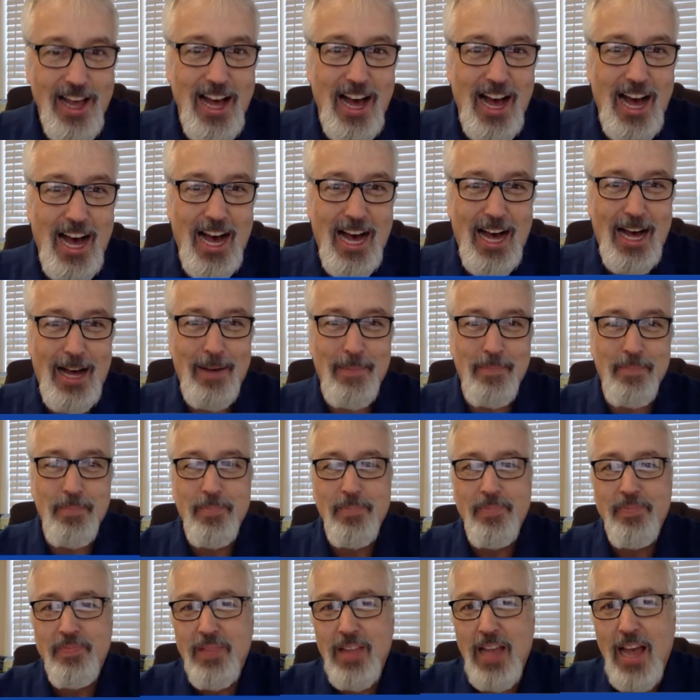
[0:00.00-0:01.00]
And
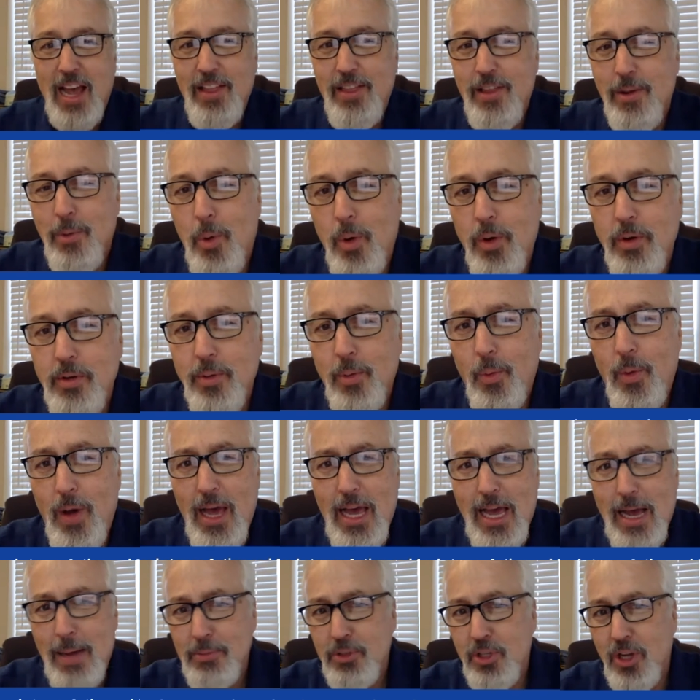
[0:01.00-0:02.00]
the
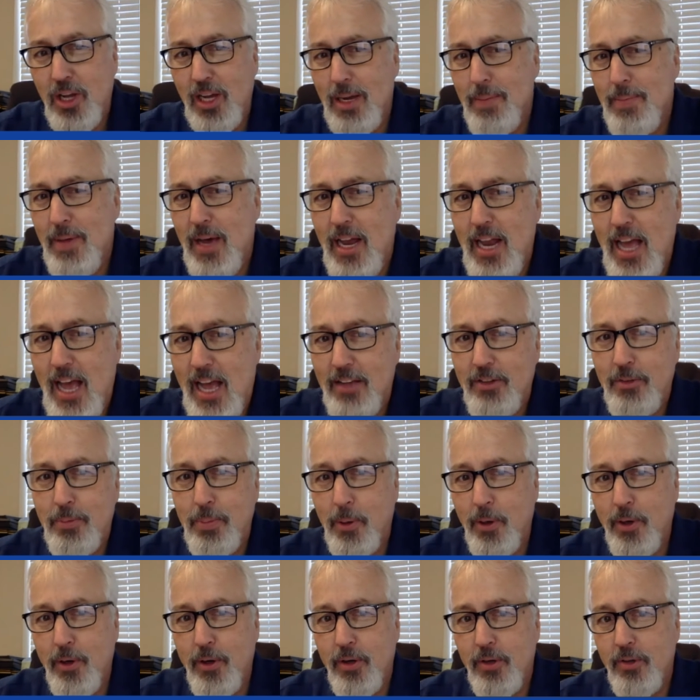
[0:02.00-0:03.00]
way I'm talking about
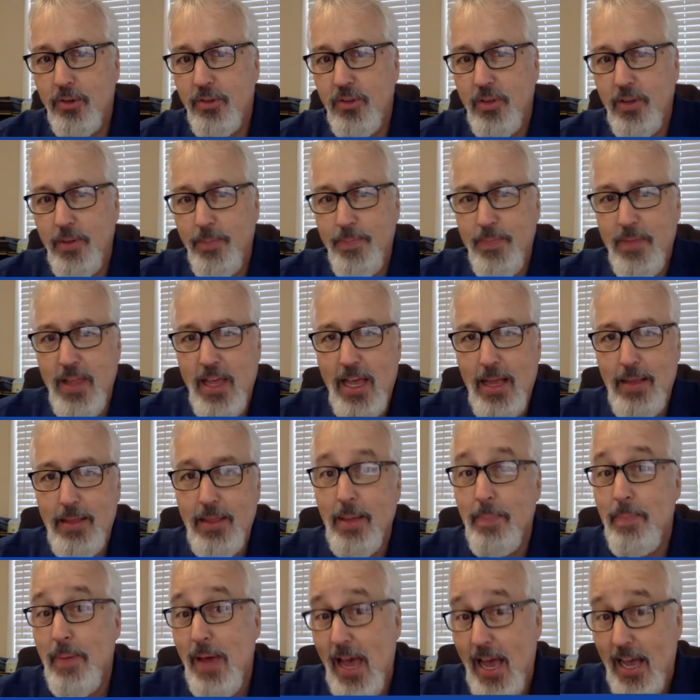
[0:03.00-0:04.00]
Asperger's in
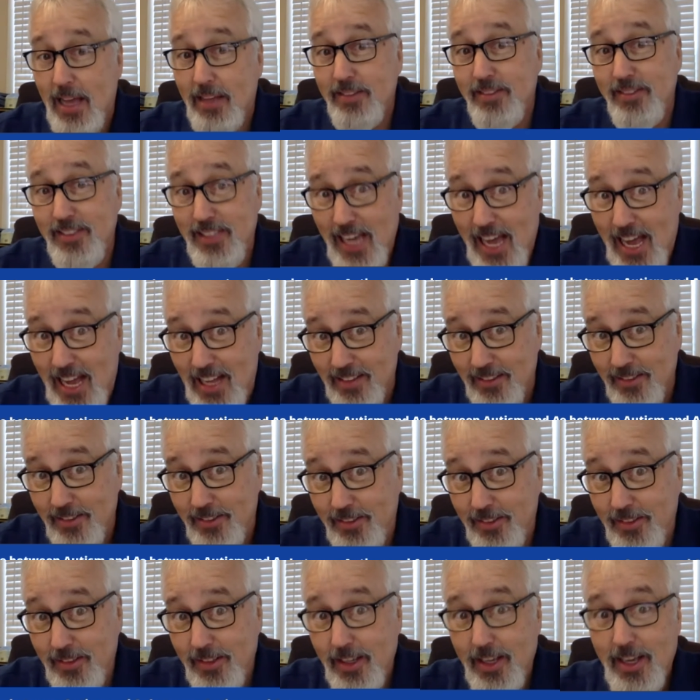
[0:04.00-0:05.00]
the past
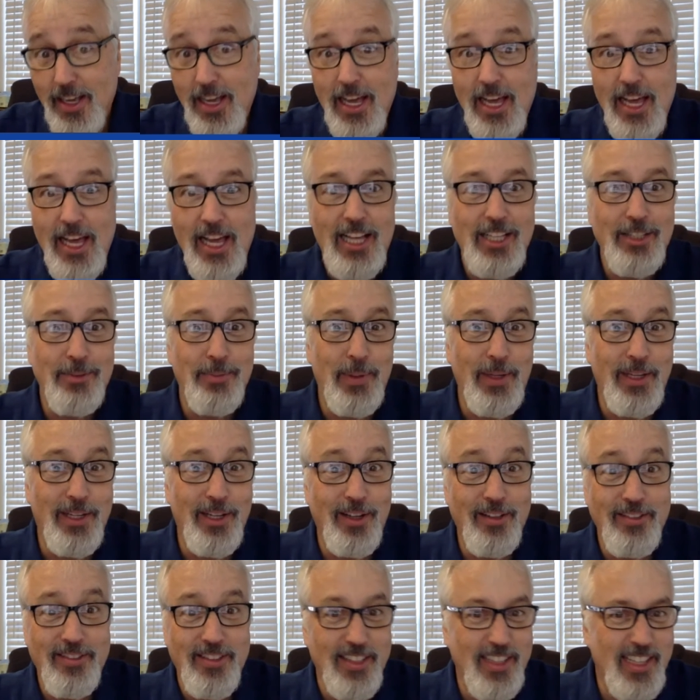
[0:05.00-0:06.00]
tense is
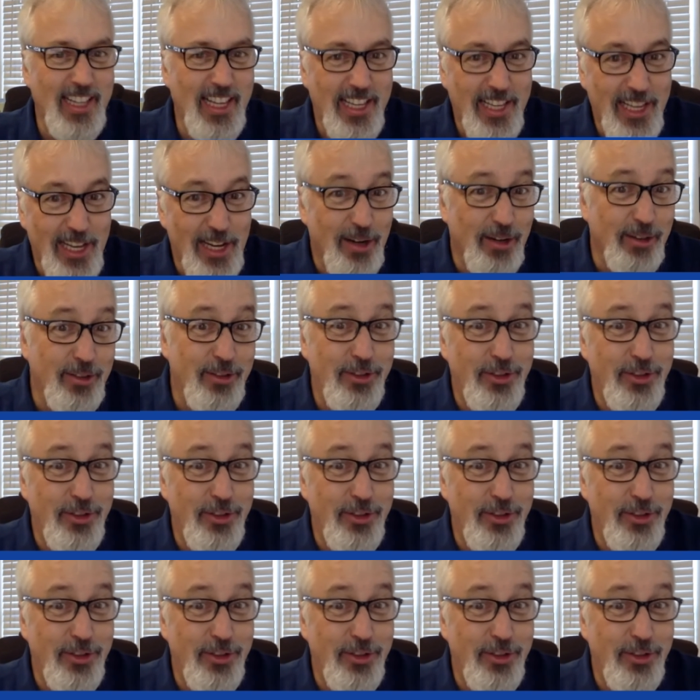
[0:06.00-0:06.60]
because in the year